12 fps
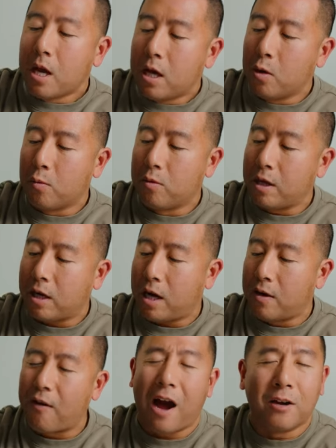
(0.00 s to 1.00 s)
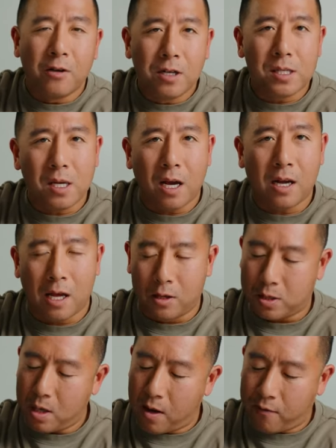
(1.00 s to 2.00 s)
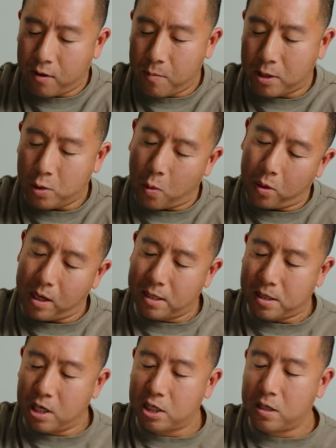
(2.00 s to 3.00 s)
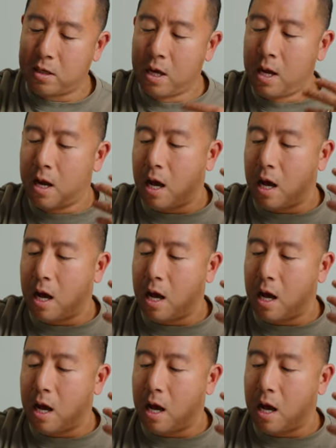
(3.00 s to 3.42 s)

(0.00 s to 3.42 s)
you know, they kind of under design it and there's not very much organization